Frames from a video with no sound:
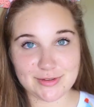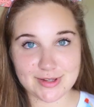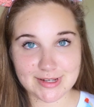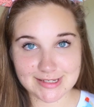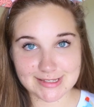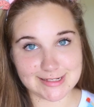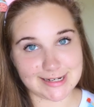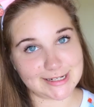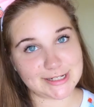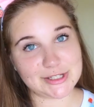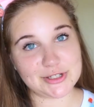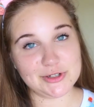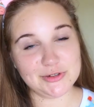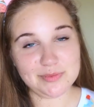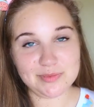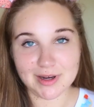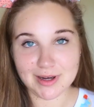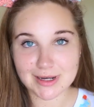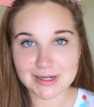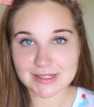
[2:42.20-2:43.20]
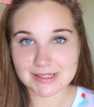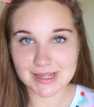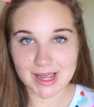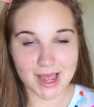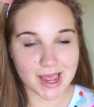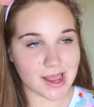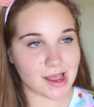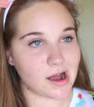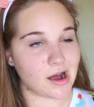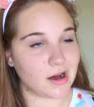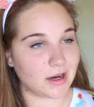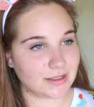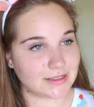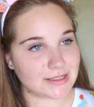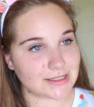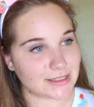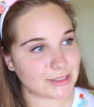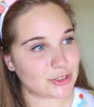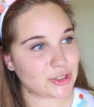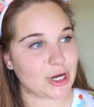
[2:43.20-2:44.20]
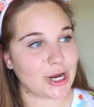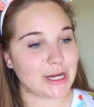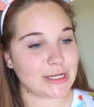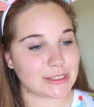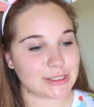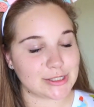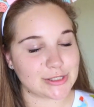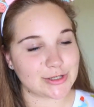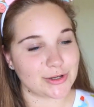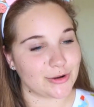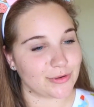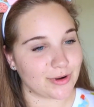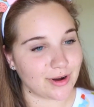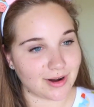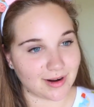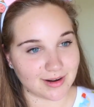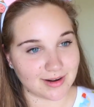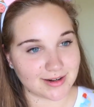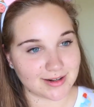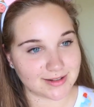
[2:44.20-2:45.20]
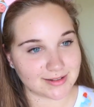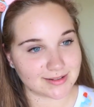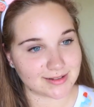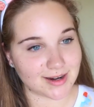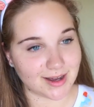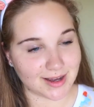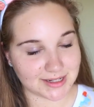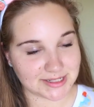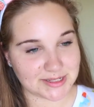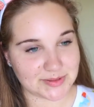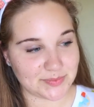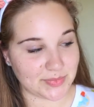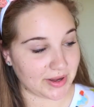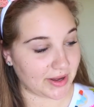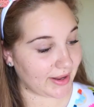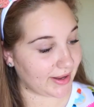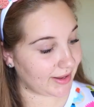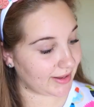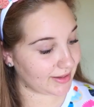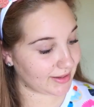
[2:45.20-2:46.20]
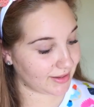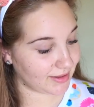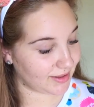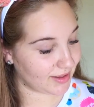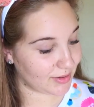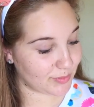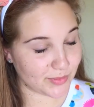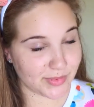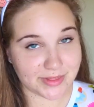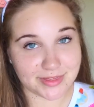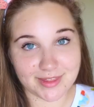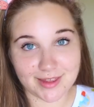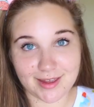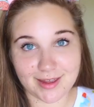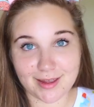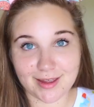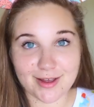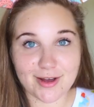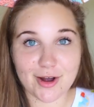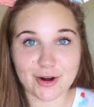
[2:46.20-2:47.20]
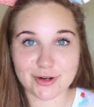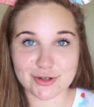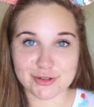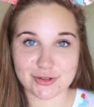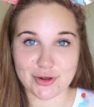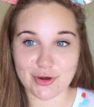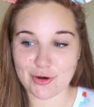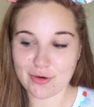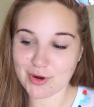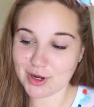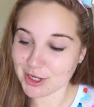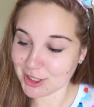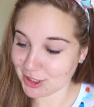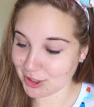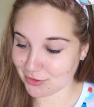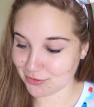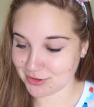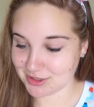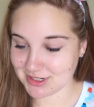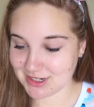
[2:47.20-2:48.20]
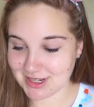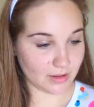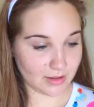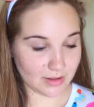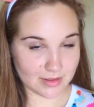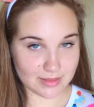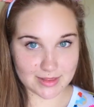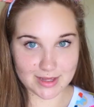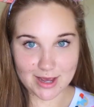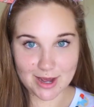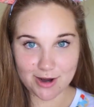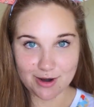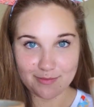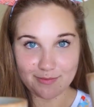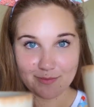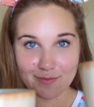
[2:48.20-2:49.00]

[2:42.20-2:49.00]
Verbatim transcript: these next two mugs, I honestly tried so hard not to buy, but they are so cute. They are